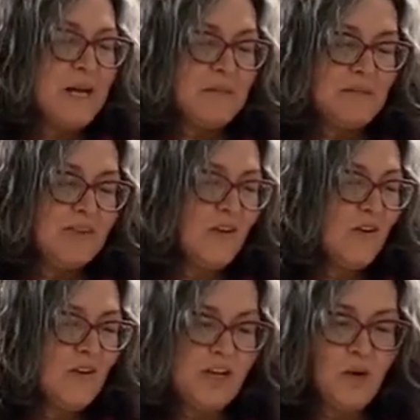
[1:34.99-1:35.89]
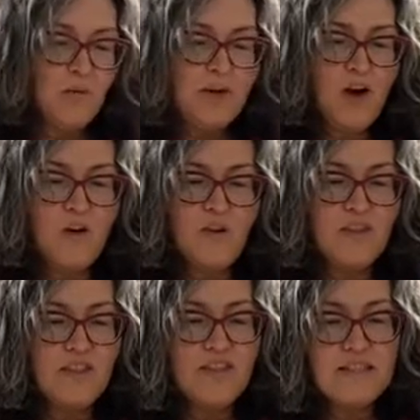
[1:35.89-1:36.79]
So here we go.
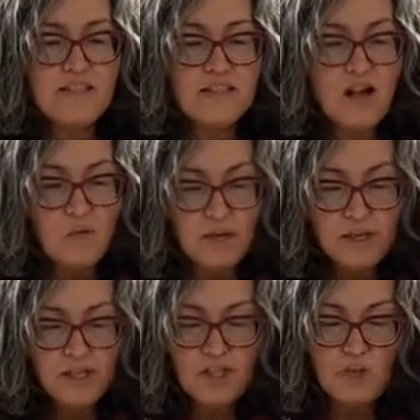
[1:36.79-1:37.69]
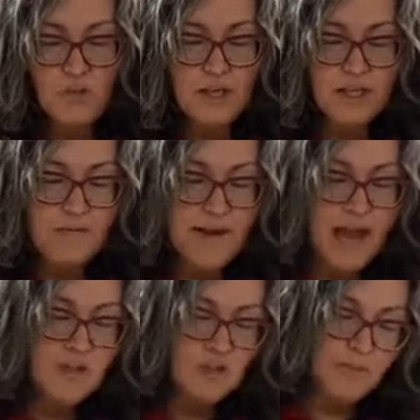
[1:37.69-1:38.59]
This is all we're gonna do. We're gonna
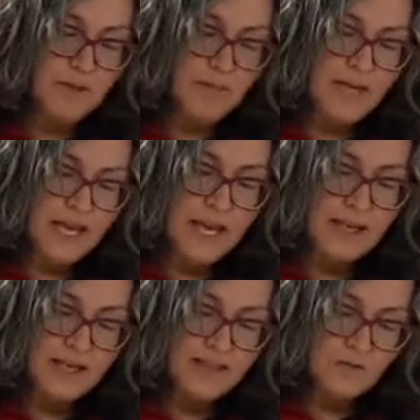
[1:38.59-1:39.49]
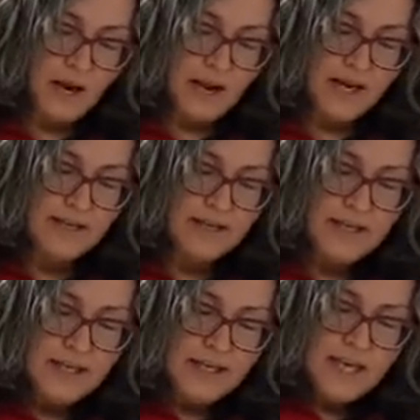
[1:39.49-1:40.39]
mash up the bananas, right?
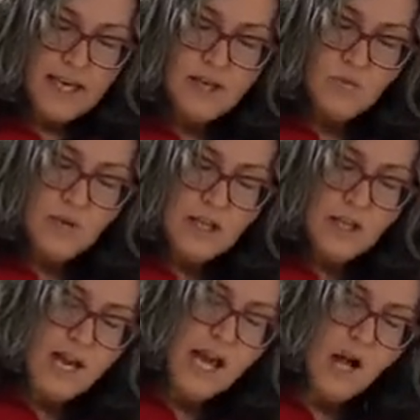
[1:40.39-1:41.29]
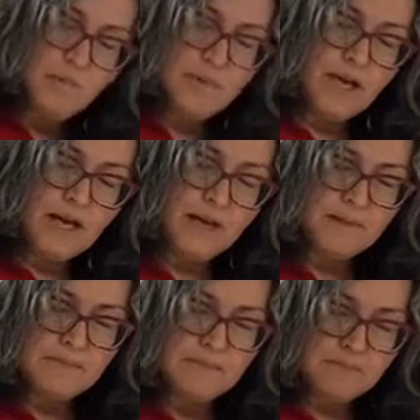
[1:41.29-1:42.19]
It will help
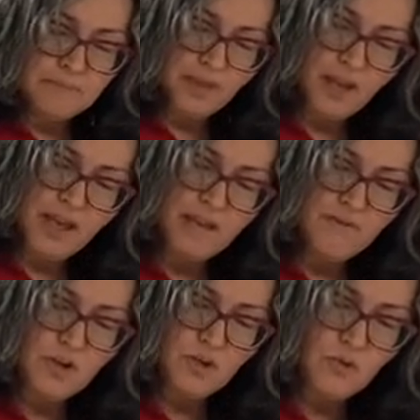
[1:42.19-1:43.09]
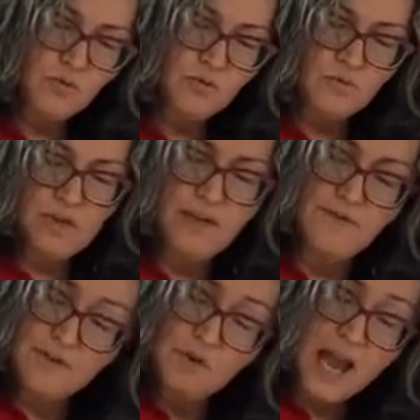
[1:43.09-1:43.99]
if you
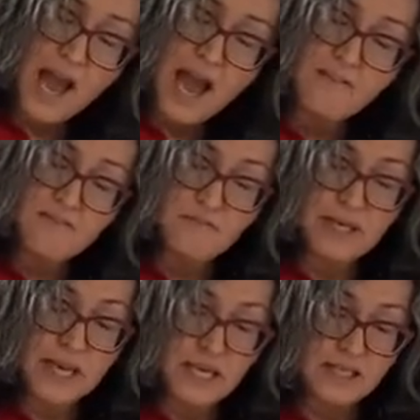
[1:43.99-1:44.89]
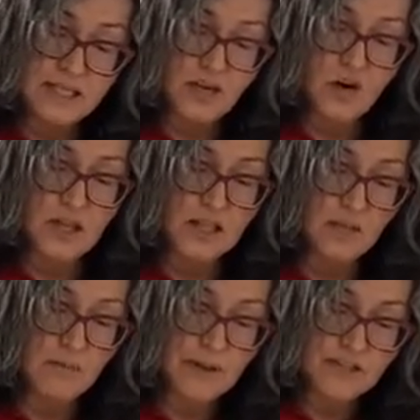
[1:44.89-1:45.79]
have bananas that are a little
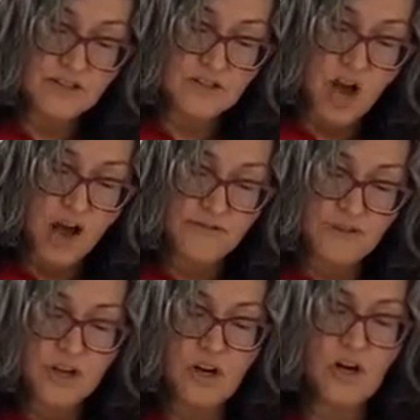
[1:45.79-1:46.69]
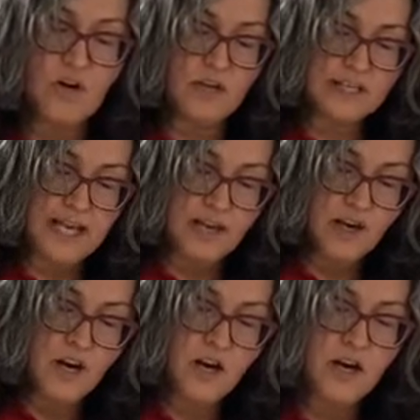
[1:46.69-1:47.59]
bit softer or
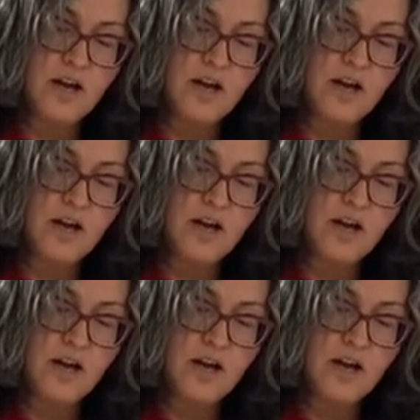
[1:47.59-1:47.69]
tender.